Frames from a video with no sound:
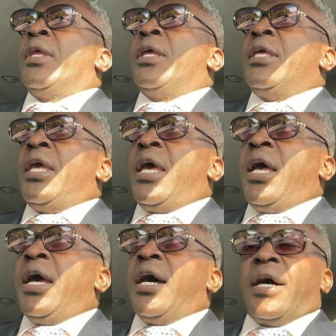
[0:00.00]

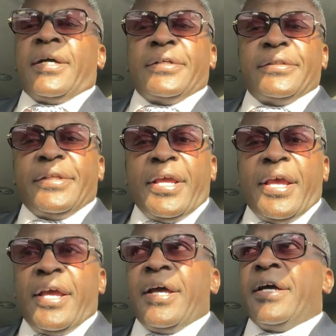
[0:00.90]
Yeah.
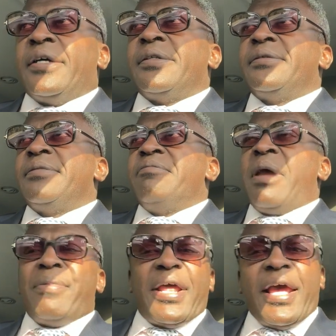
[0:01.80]

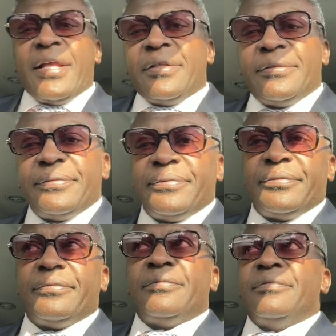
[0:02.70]
Remember that?
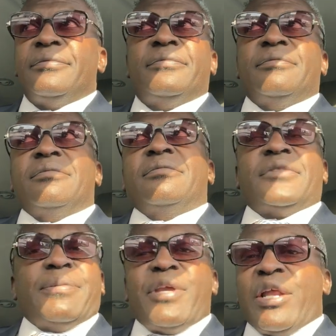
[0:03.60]

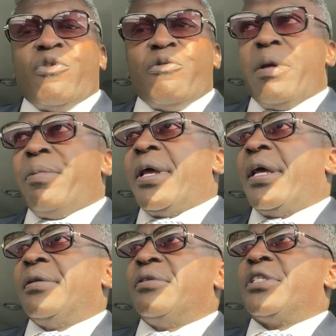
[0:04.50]
Some of y'all don't remember
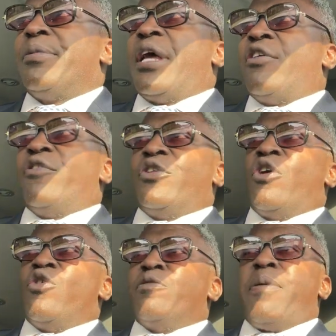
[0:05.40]
that. Some of y'all don't even
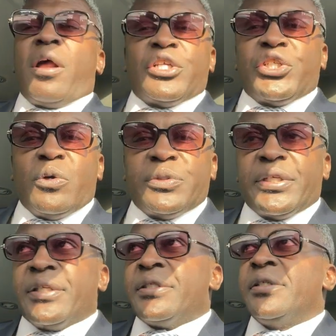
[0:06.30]
know who Paula Jones
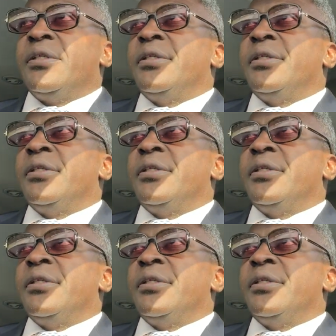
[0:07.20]
is.